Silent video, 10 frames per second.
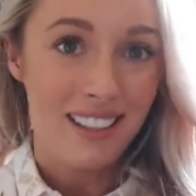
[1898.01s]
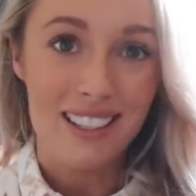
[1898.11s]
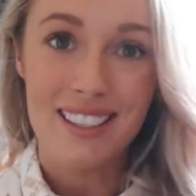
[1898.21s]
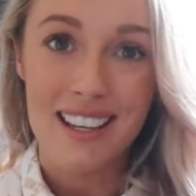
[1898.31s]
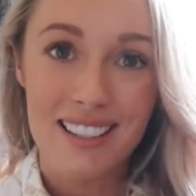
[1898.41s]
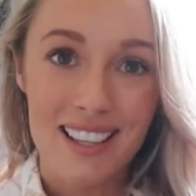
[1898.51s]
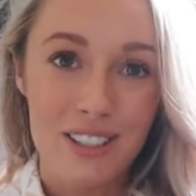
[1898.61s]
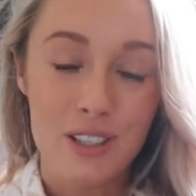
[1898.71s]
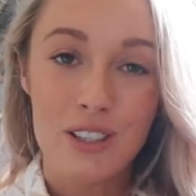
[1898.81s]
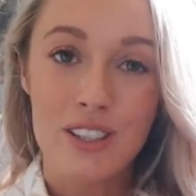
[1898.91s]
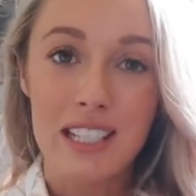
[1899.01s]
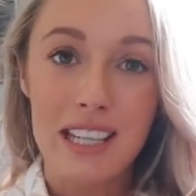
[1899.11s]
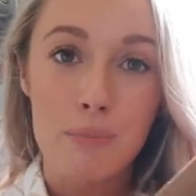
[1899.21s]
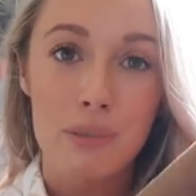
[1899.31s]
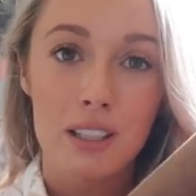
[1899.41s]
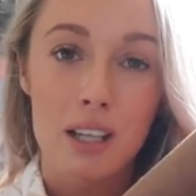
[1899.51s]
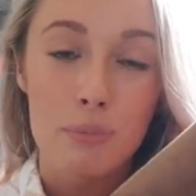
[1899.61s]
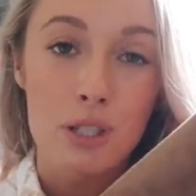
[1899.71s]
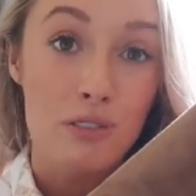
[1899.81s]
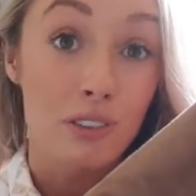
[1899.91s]
This is, as you can see, a
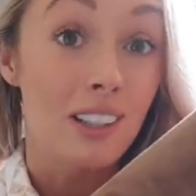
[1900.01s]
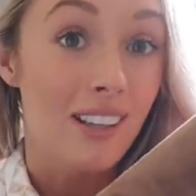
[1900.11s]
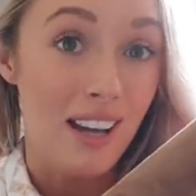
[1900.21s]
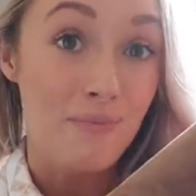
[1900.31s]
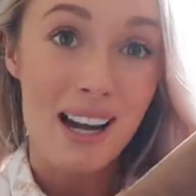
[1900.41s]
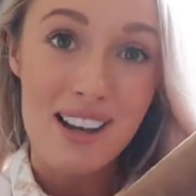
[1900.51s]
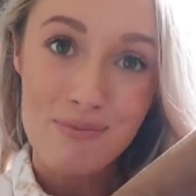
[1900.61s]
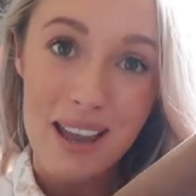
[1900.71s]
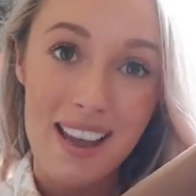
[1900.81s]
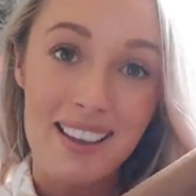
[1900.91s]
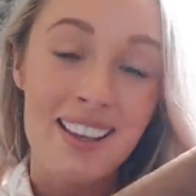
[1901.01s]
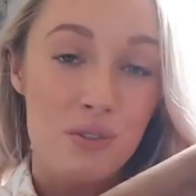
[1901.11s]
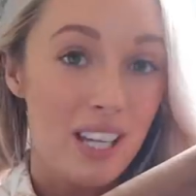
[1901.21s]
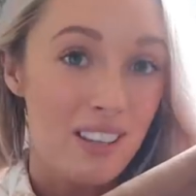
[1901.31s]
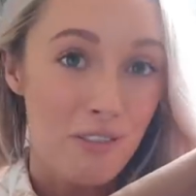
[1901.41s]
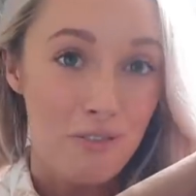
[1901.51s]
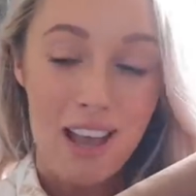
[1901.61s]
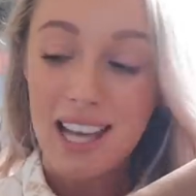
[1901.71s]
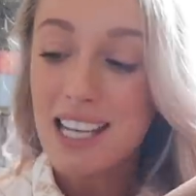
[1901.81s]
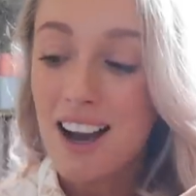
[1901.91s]
beautiful light brown pair with a
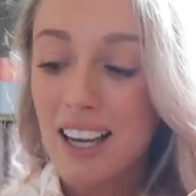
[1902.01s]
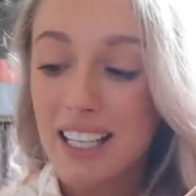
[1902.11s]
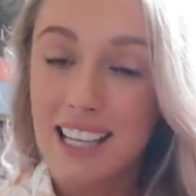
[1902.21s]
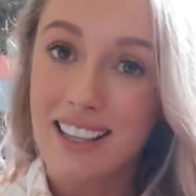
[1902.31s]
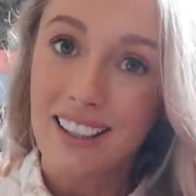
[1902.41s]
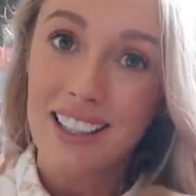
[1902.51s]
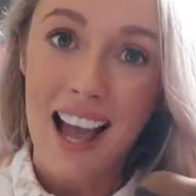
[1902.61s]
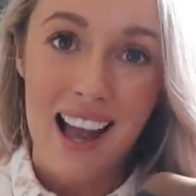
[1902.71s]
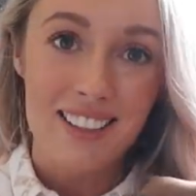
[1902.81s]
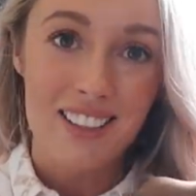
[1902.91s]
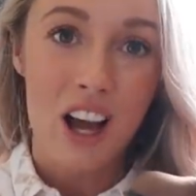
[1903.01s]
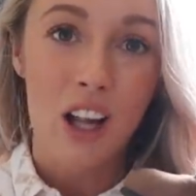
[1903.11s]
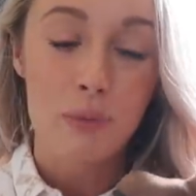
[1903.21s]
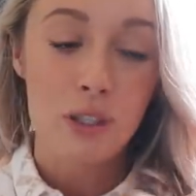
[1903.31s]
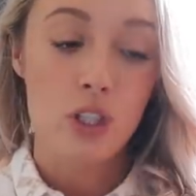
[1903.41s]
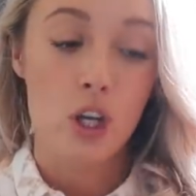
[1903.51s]
fairly high heel and an almond